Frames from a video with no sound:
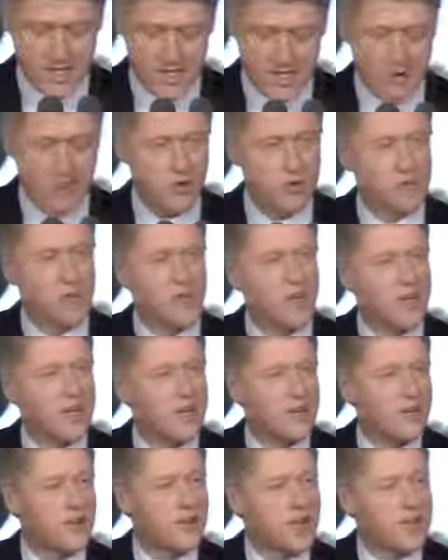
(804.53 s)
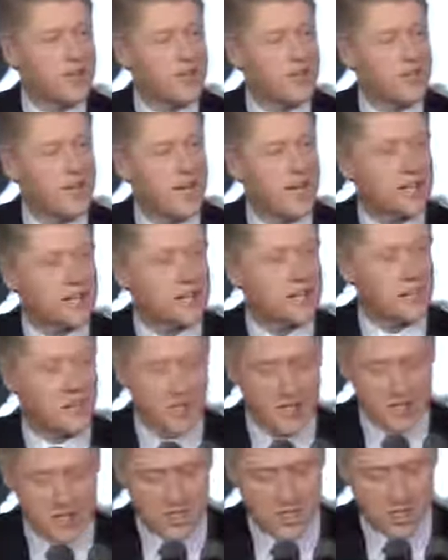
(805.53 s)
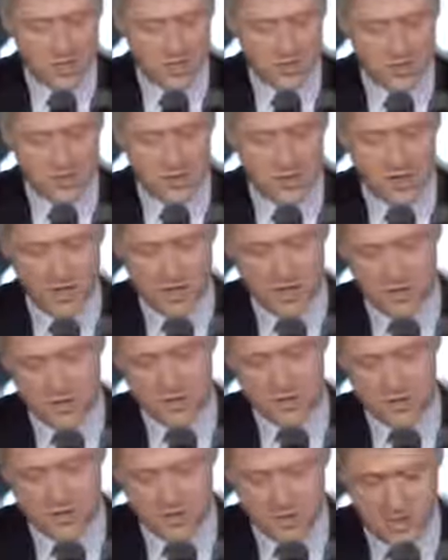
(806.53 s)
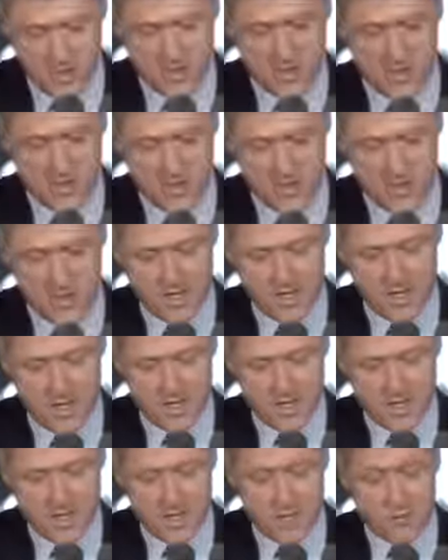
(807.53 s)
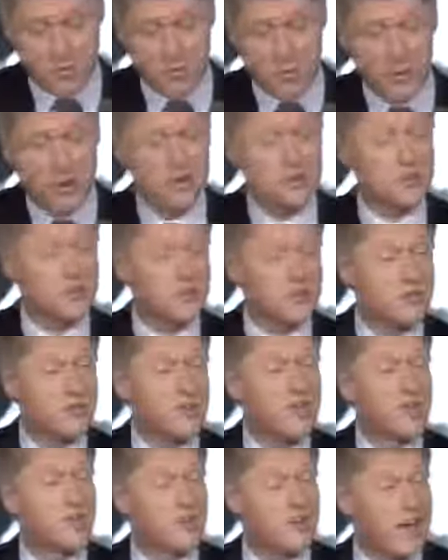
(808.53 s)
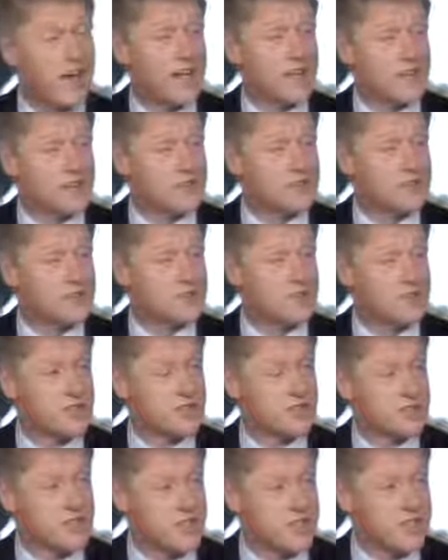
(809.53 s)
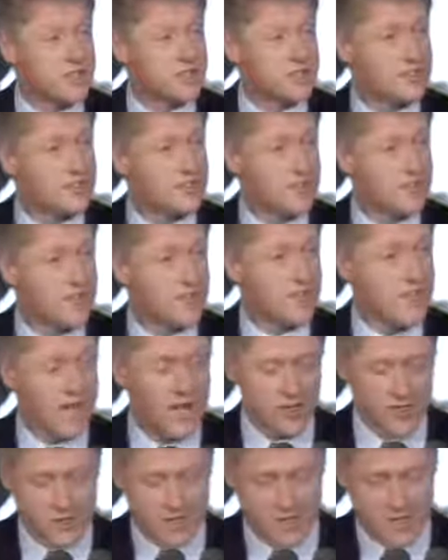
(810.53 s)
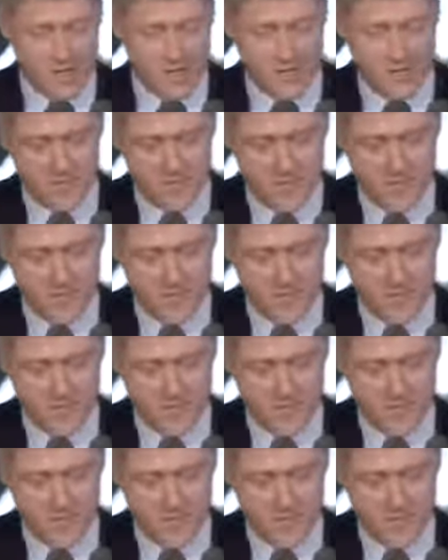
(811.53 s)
that would put another 100,000 police officers on the streets a proposal of real value for the cities of California,